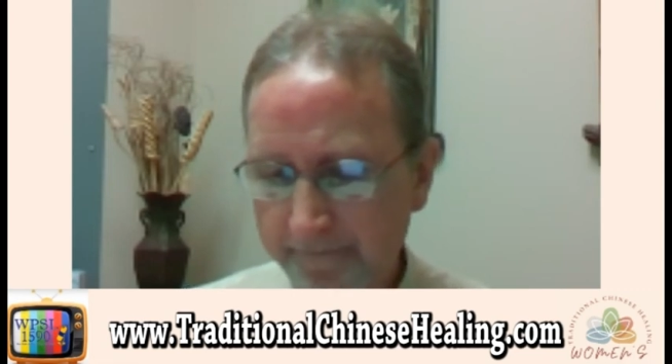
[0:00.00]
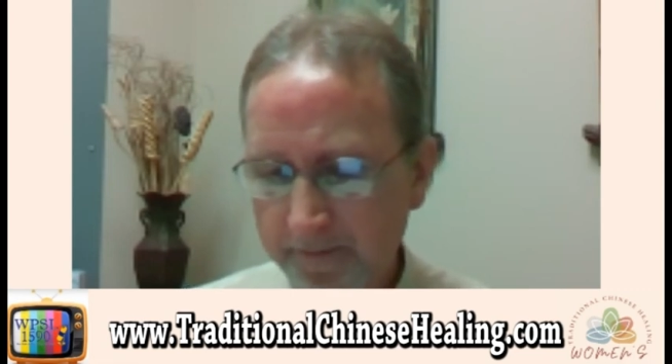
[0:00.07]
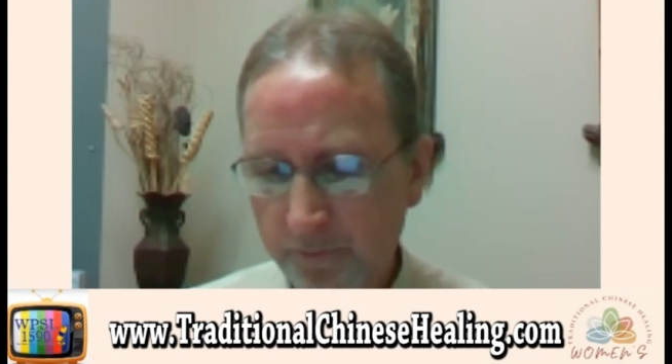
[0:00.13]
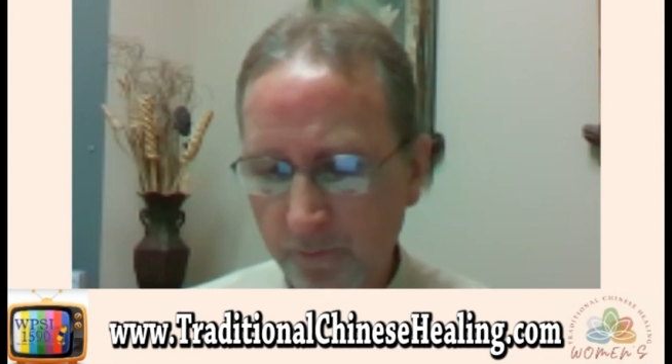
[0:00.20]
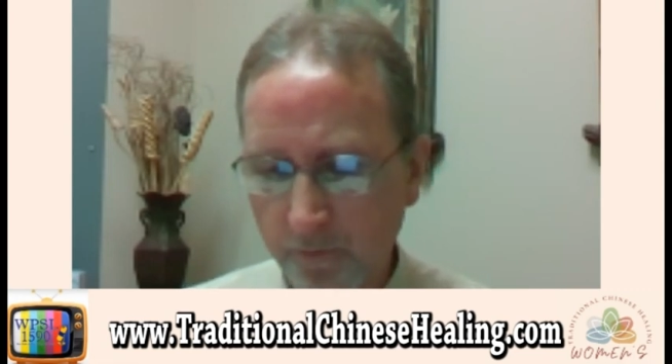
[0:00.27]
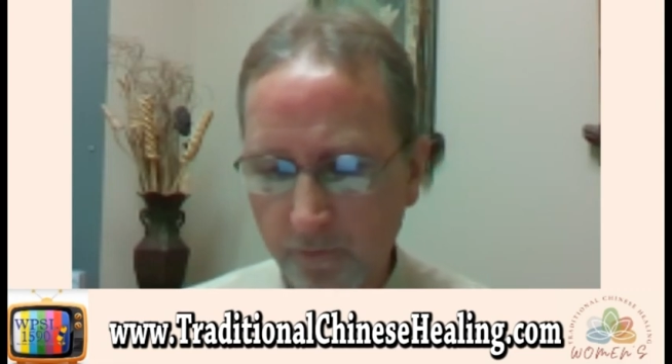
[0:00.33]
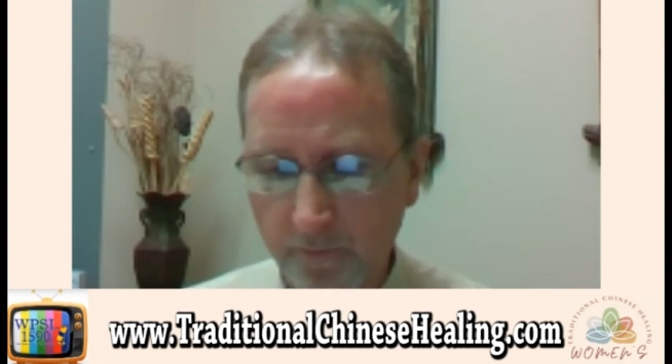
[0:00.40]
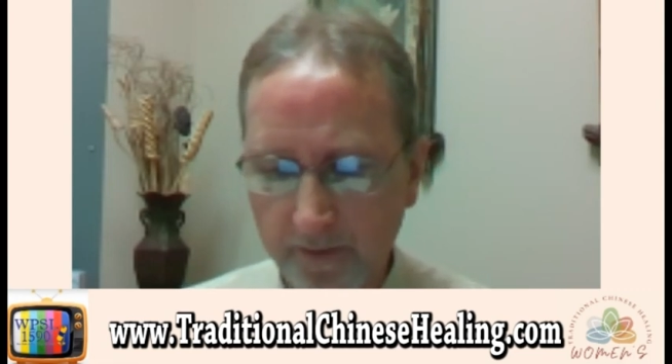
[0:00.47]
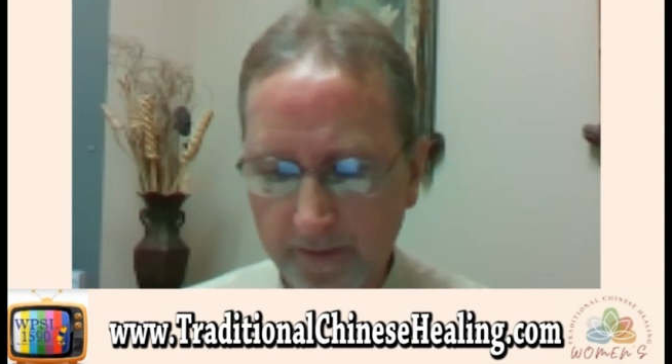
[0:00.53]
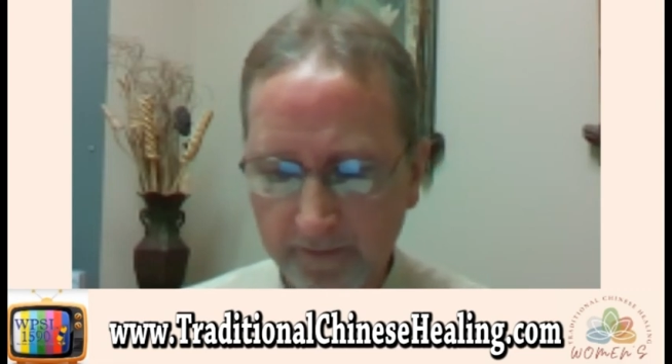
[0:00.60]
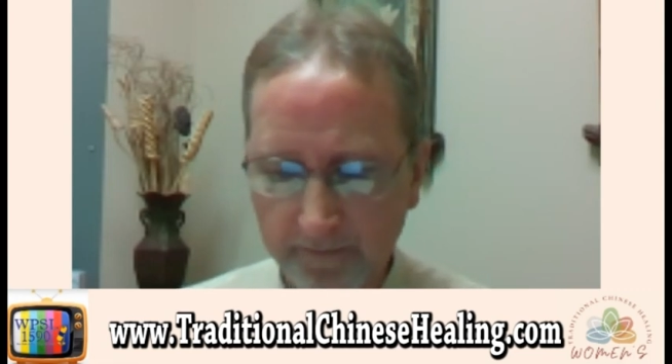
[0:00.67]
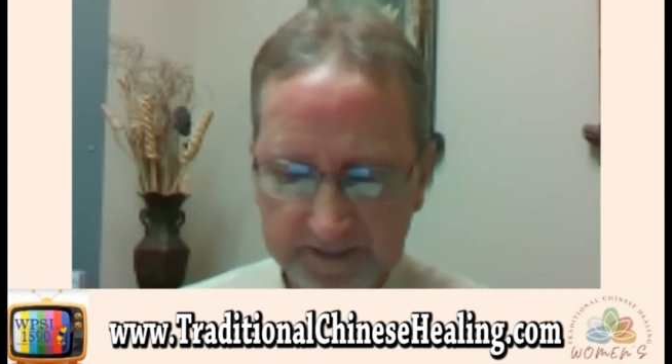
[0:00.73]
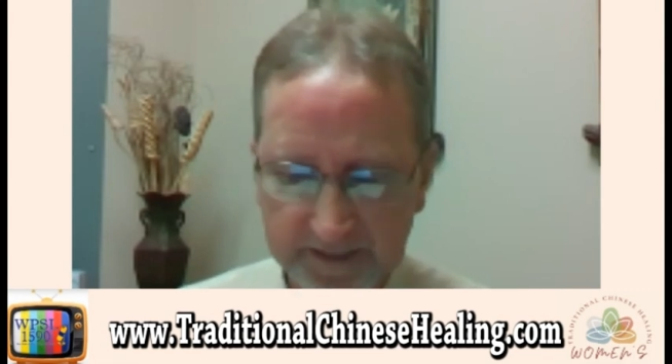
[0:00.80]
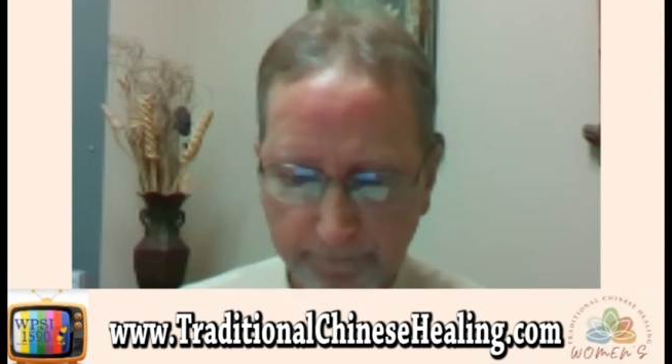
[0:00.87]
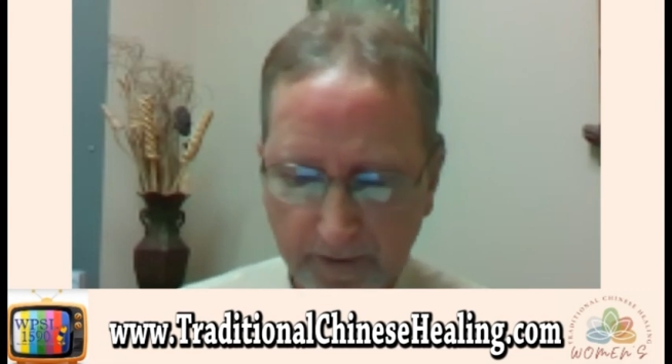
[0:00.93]
through
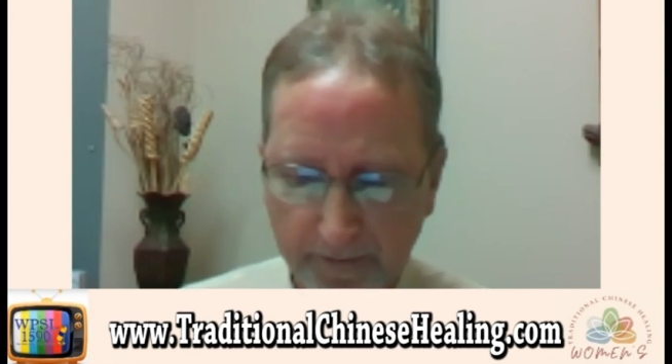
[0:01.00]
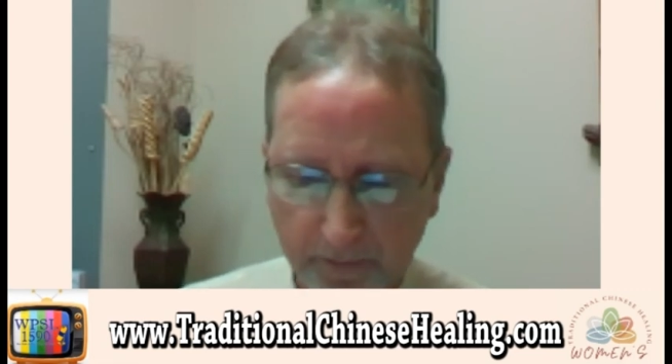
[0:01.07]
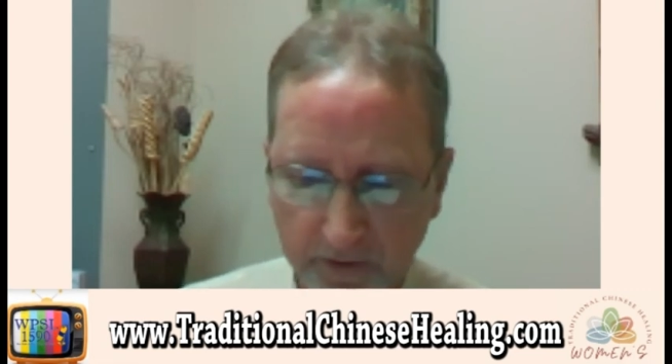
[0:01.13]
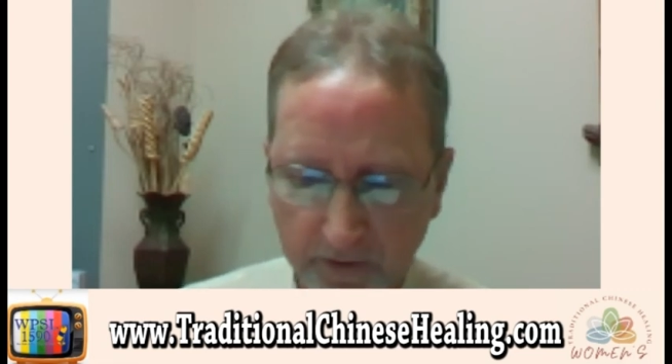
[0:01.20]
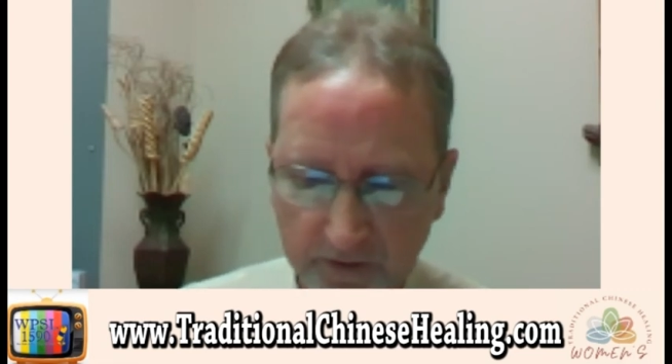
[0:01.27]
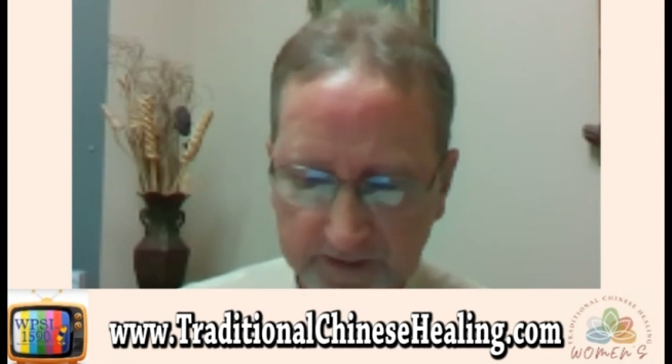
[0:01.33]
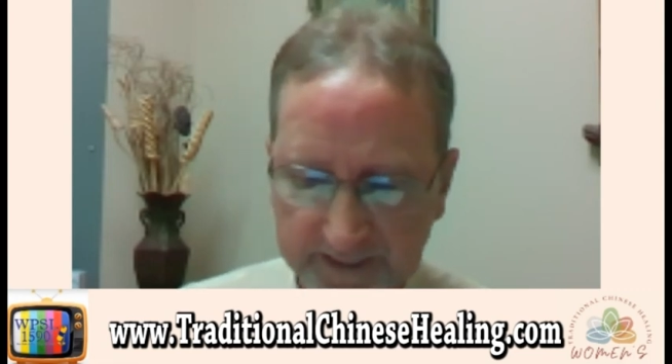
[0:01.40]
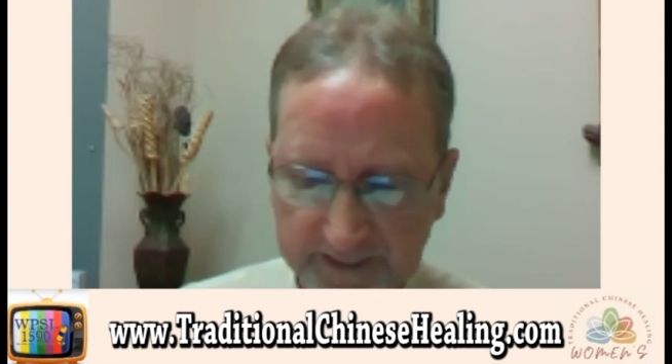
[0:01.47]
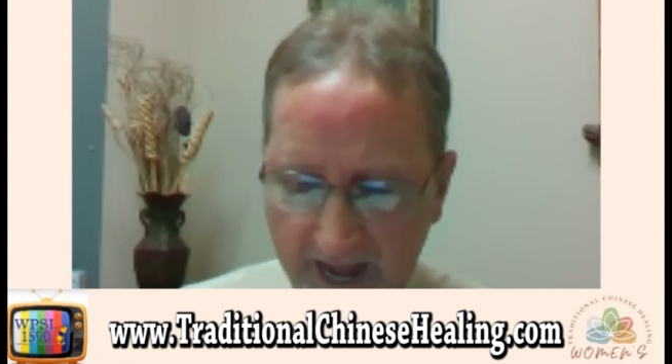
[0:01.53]
some people use